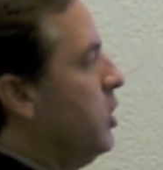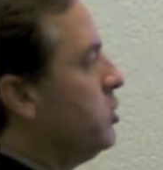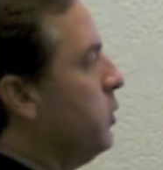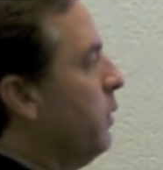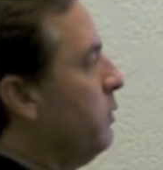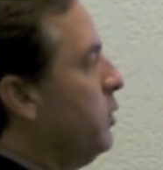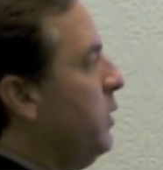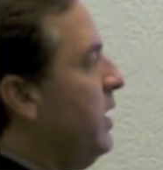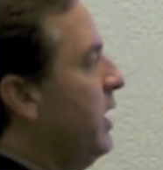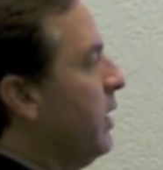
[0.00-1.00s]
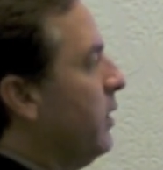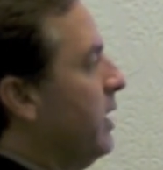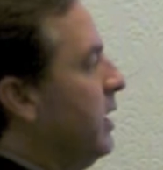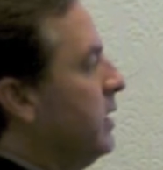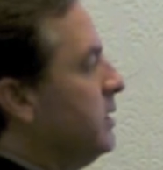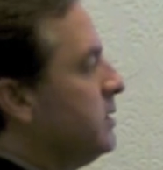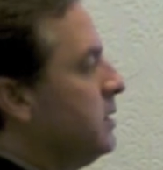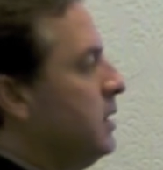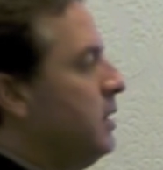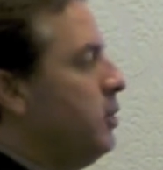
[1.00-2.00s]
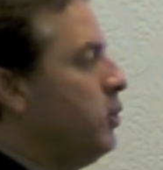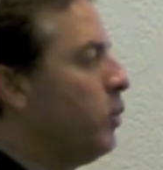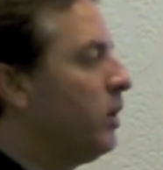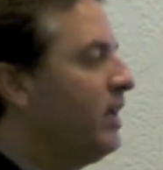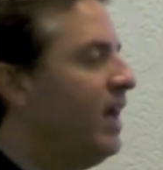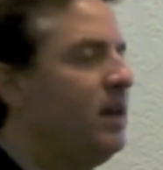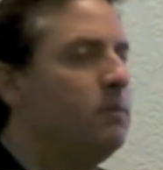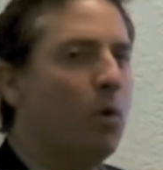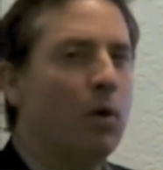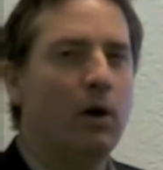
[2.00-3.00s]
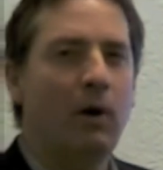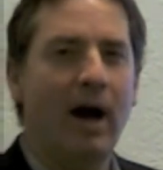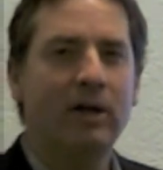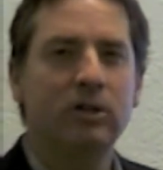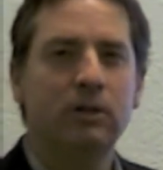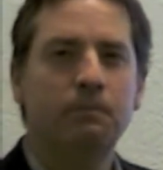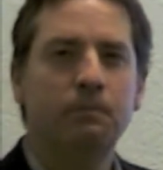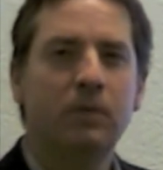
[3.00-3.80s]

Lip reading: So what we're doing here is we're getting more interaction.